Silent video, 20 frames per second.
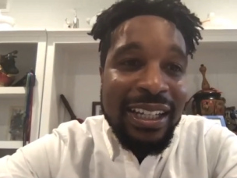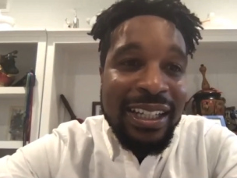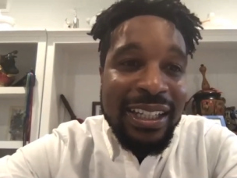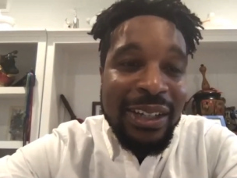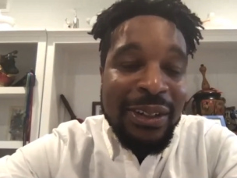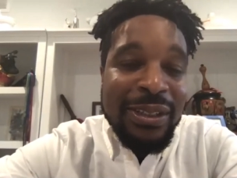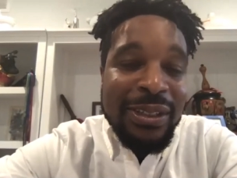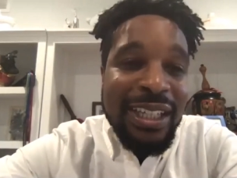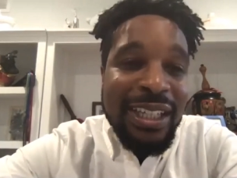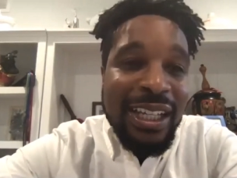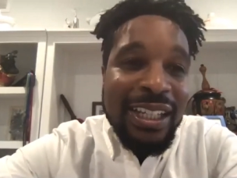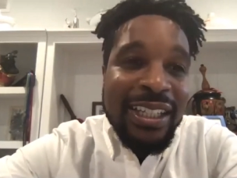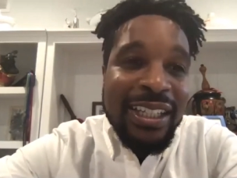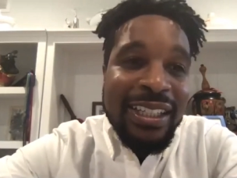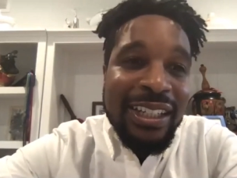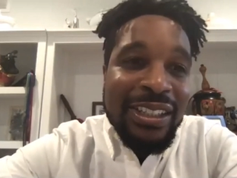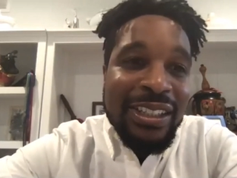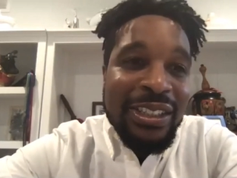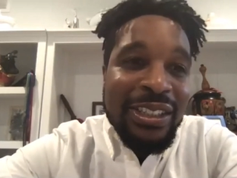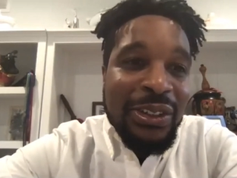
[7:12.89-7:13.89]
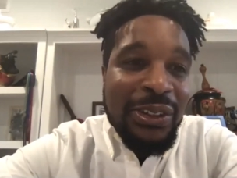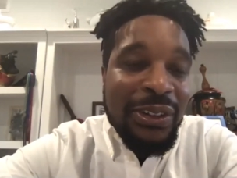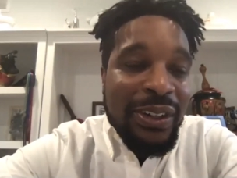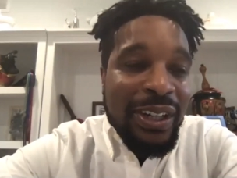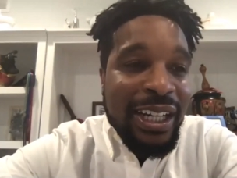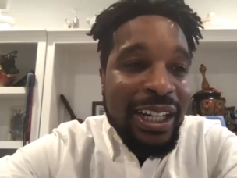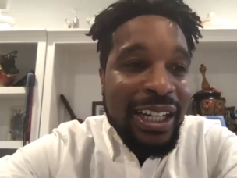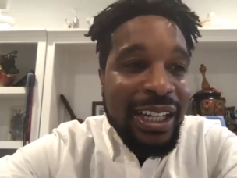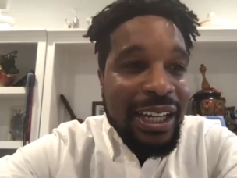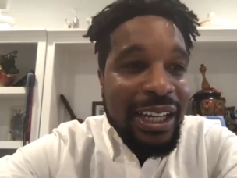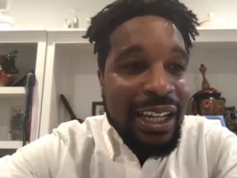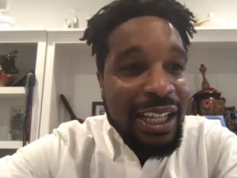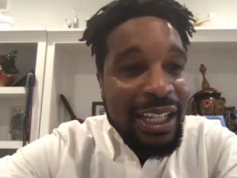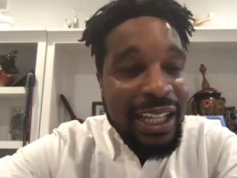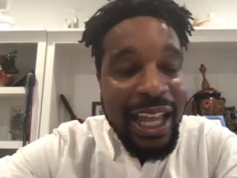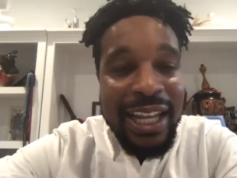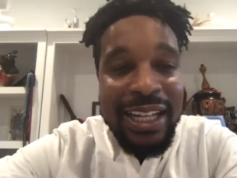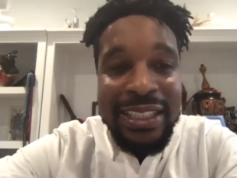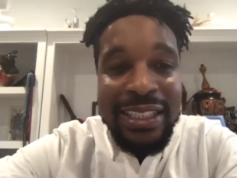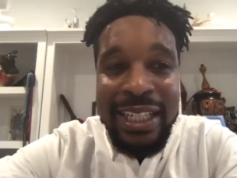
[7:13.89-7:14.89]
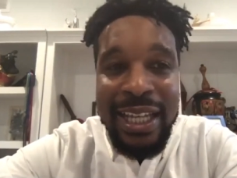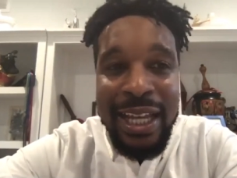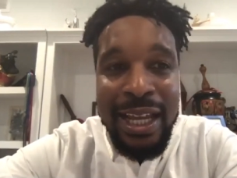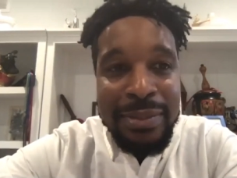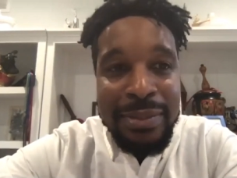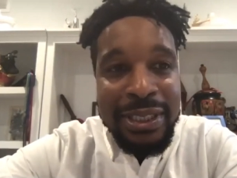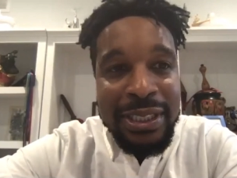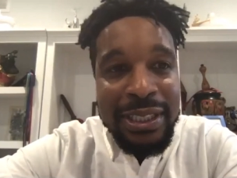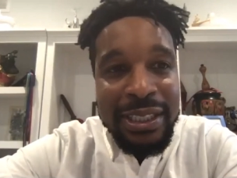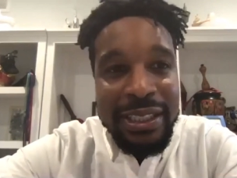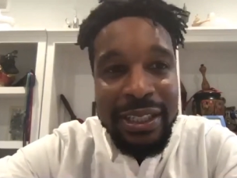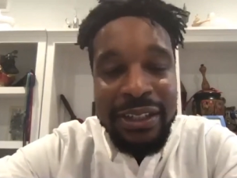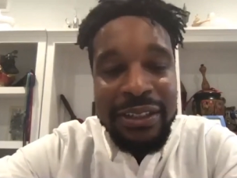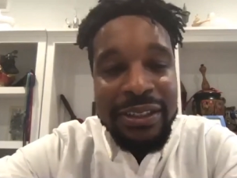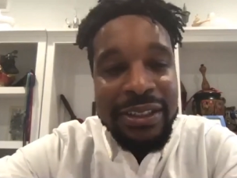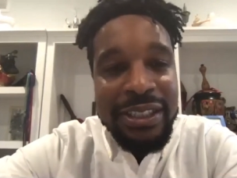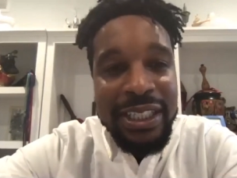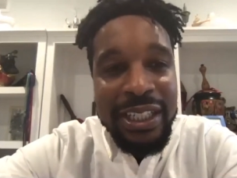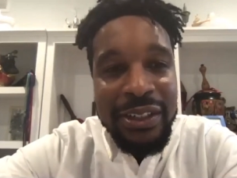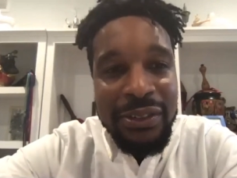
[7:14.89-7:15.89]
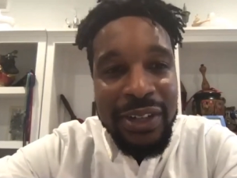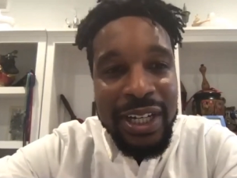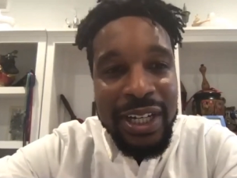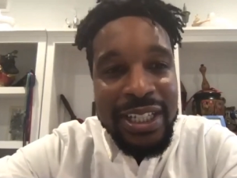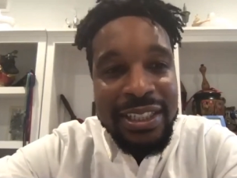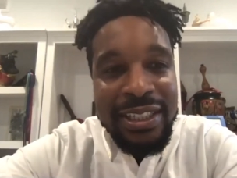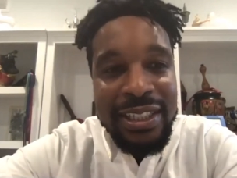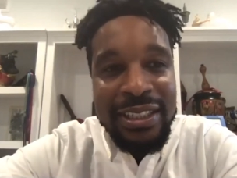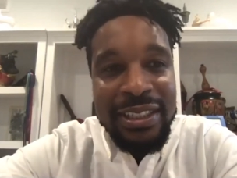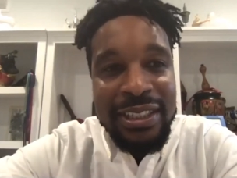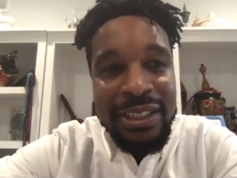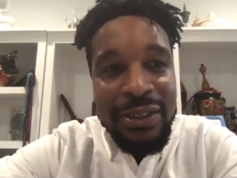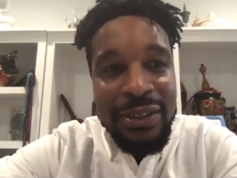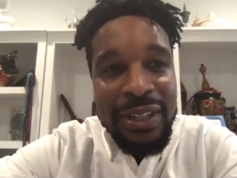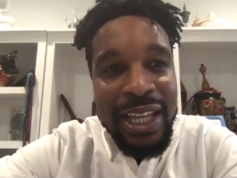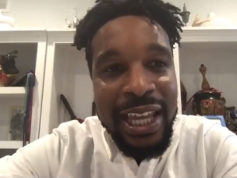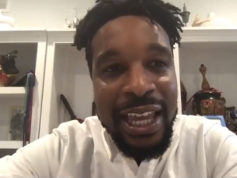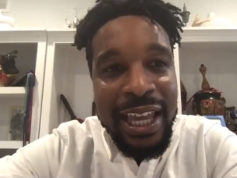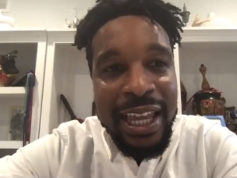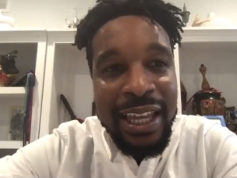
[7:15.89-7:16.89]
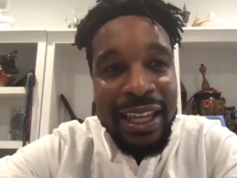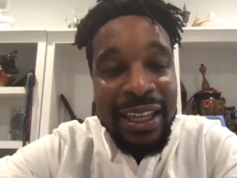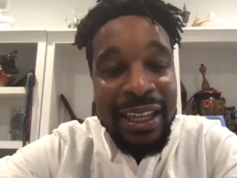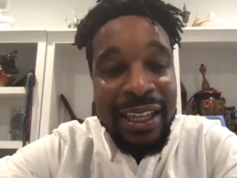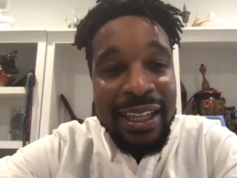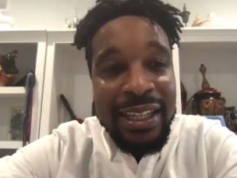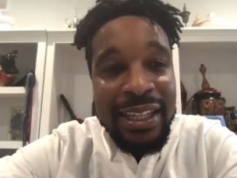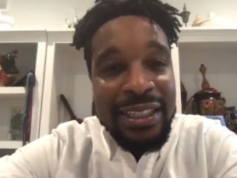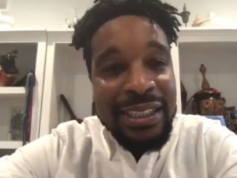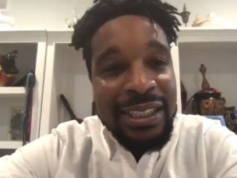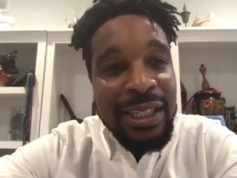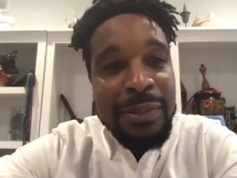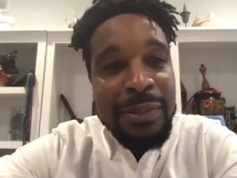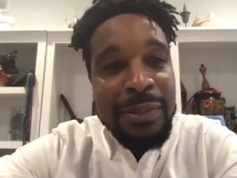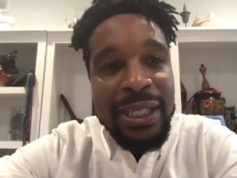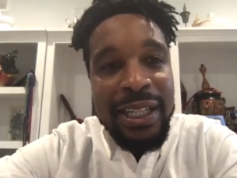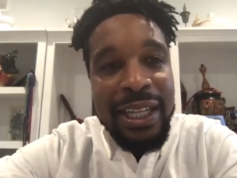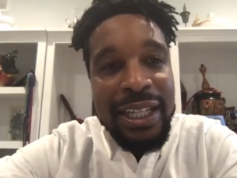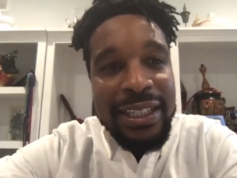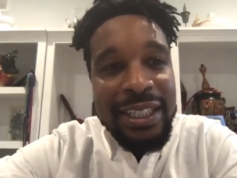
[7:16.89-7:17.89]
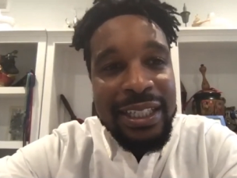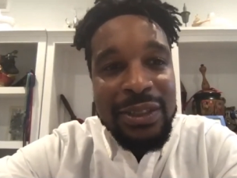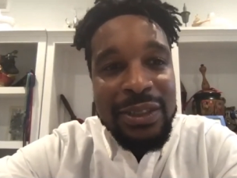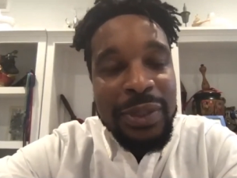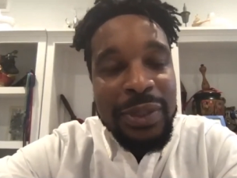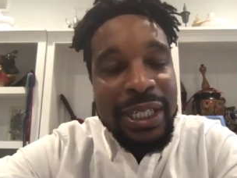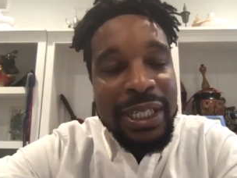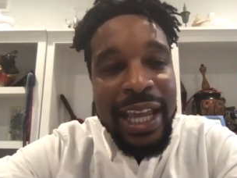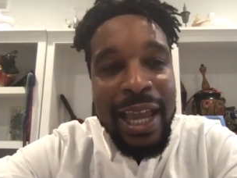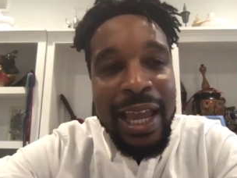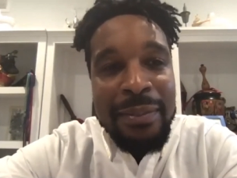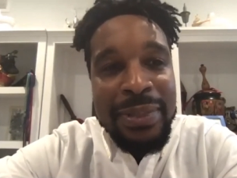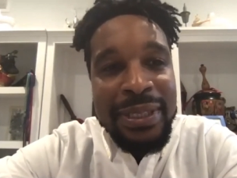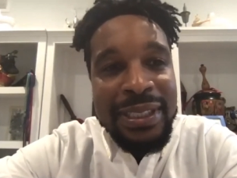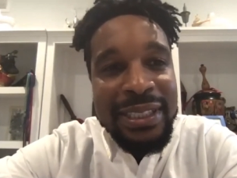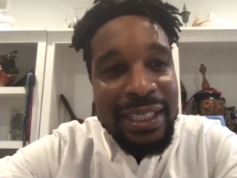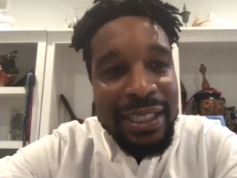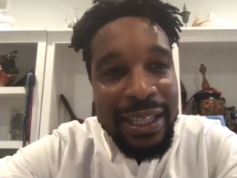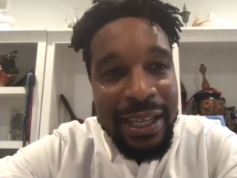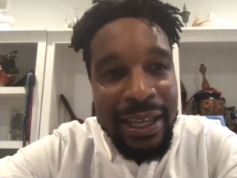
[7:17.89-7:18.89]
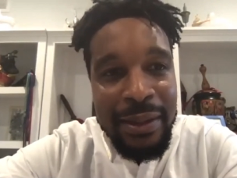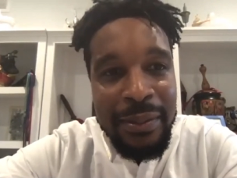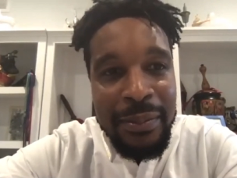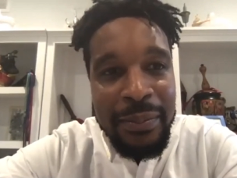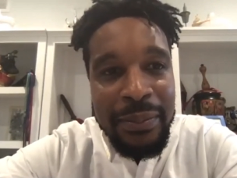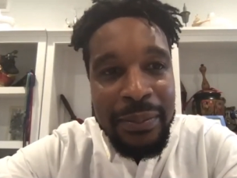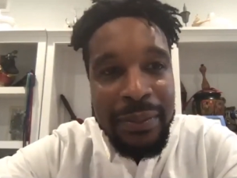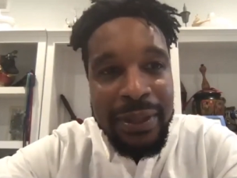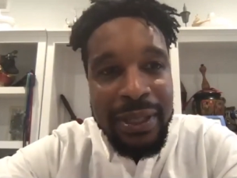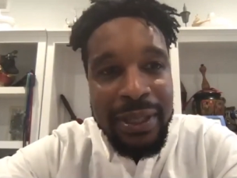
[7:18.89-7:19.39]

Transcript: They were telling their story a lot of times to younger generations so that something like this wouldn't happen to them.